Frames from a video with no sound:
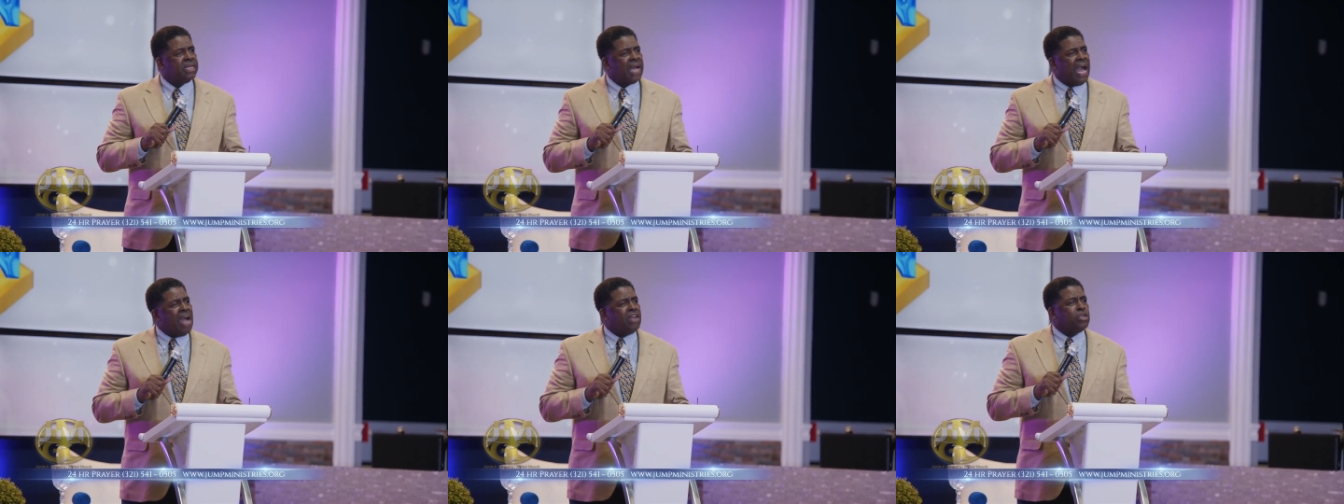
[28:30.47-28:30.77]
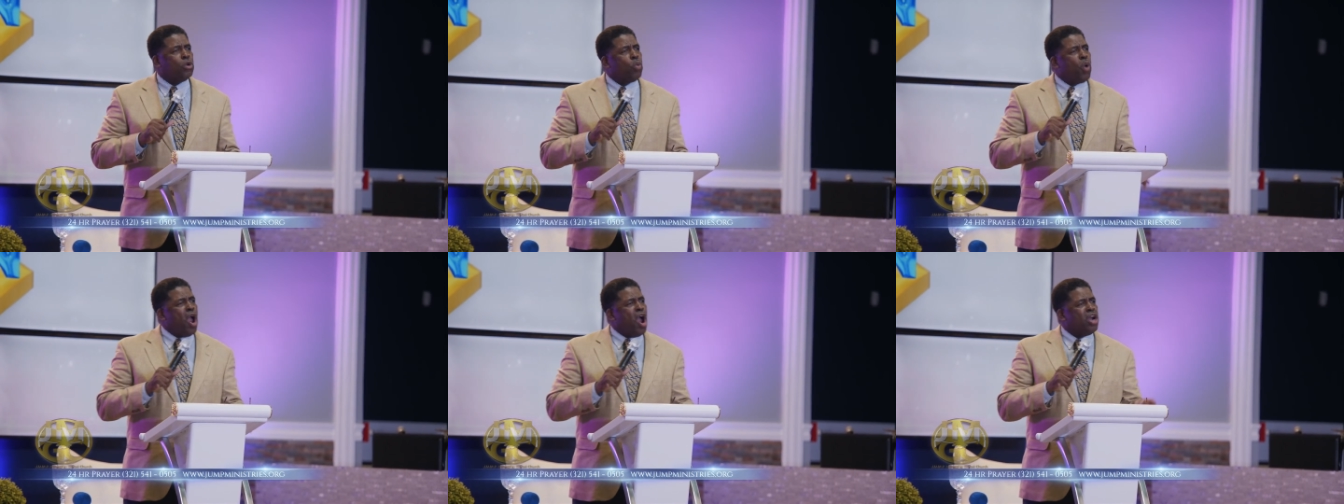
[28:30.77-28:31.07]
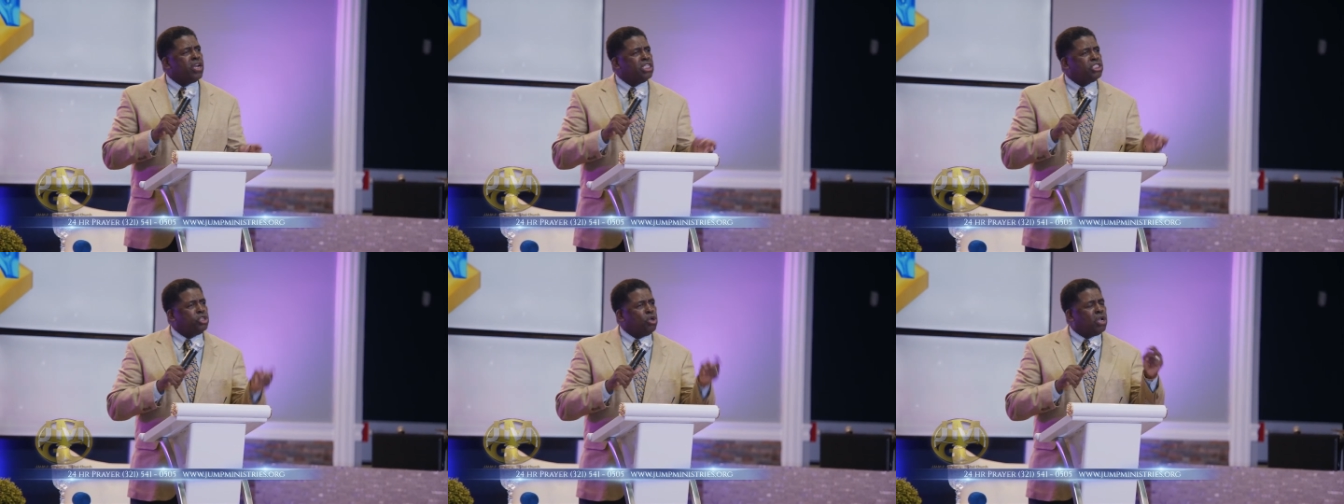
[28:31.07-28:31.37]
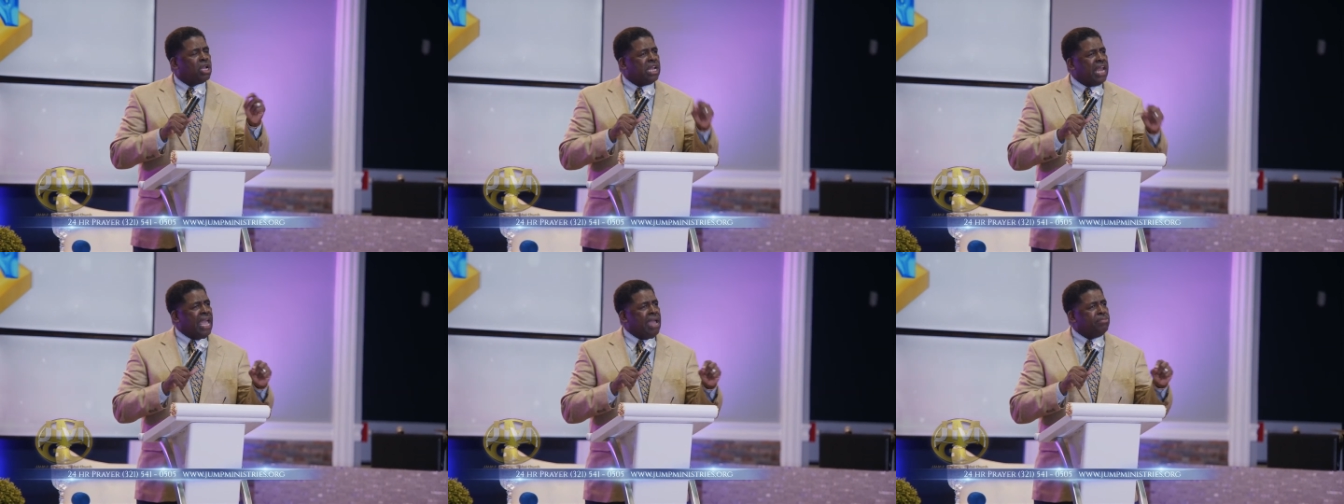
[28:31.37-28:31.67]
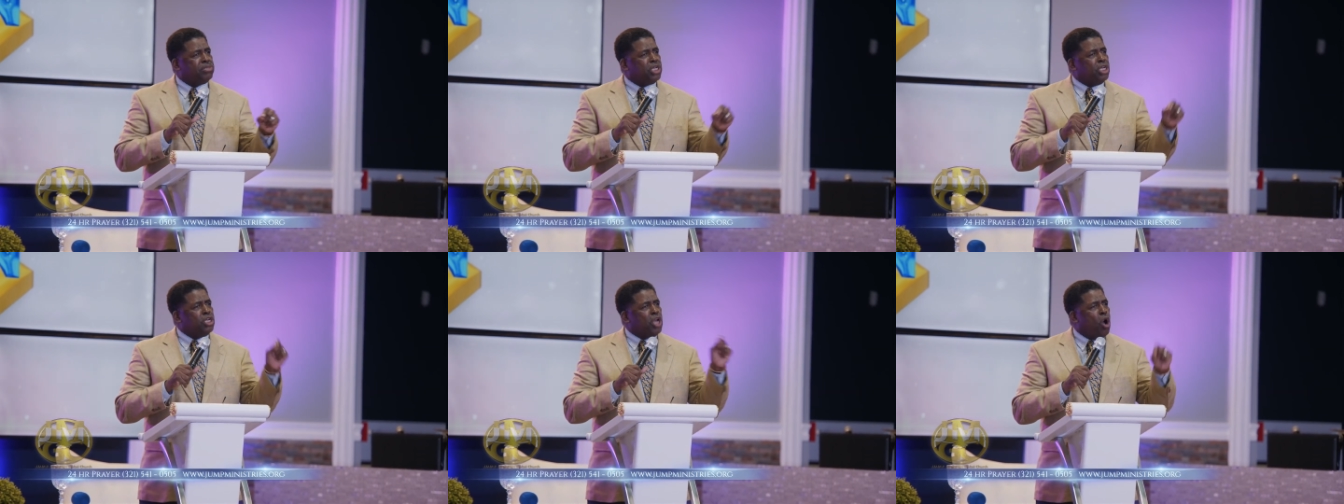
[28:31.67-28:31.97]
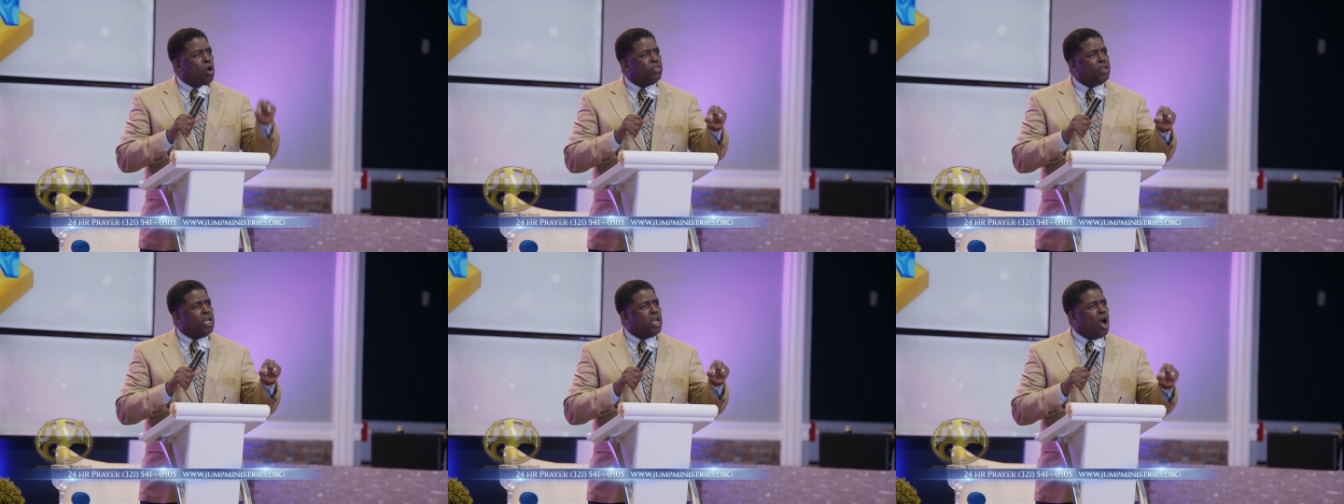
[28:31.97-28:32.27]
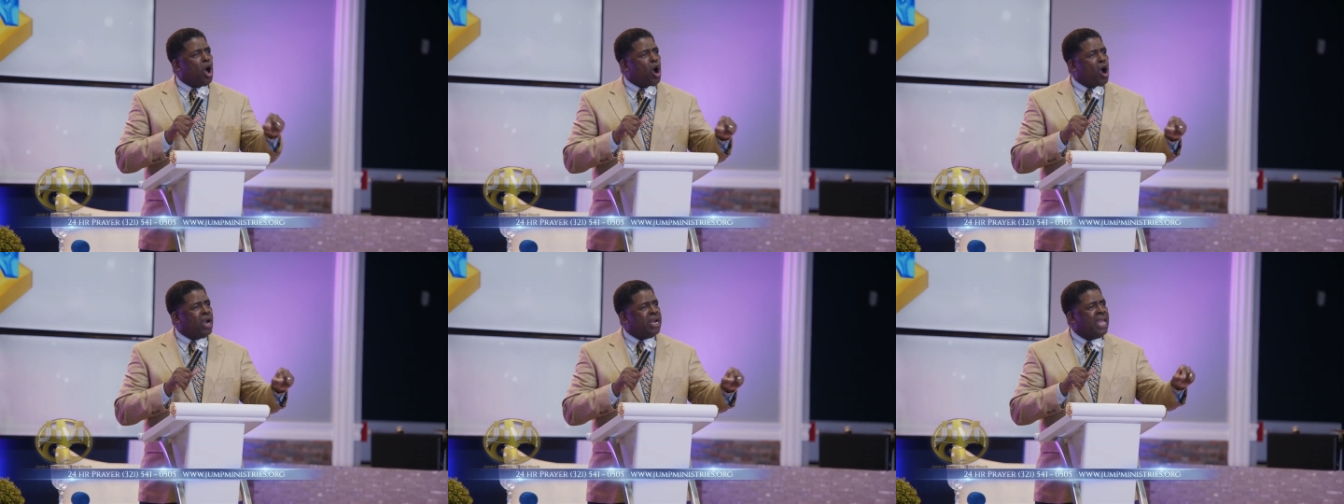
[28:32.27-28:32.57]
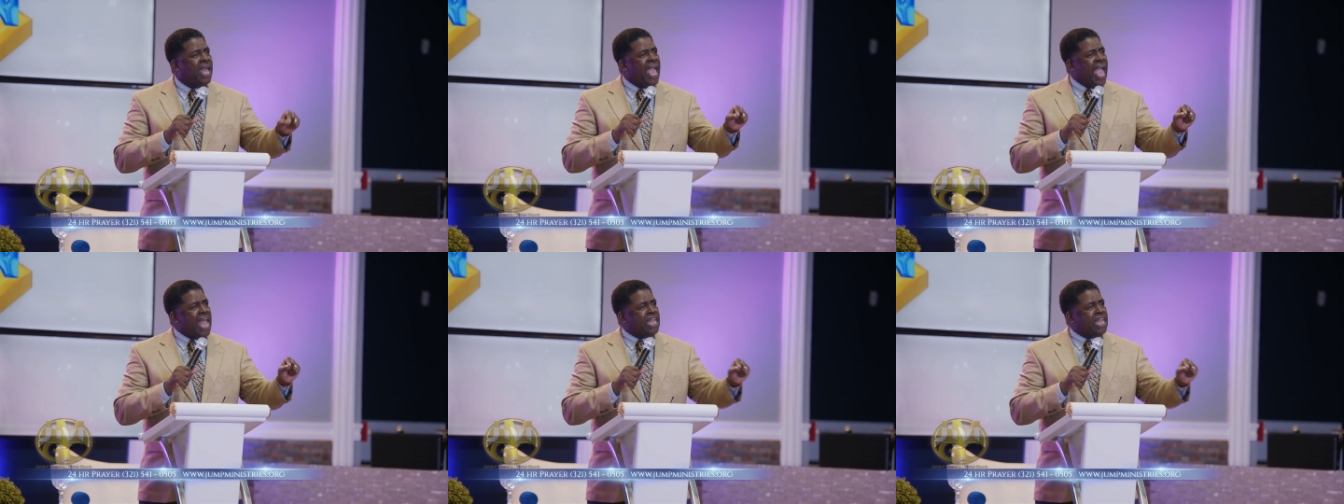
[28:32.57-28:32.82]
how in the world that you claim to know the Lord